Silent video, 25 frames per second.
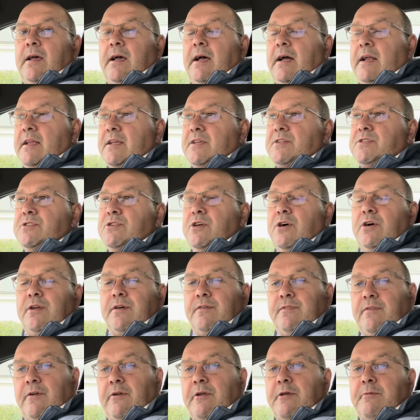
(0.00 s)
And it's not
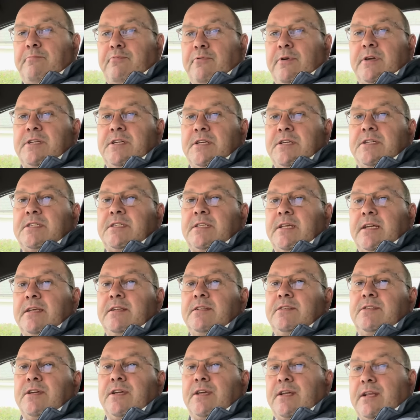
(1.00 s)
a very British
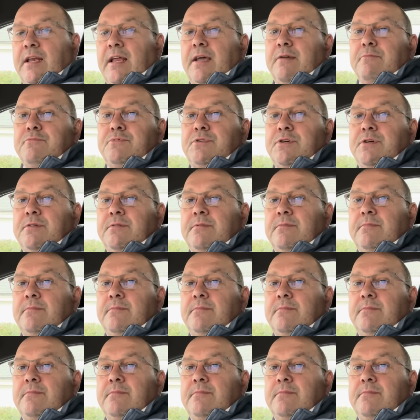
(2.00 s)
thing to gloat.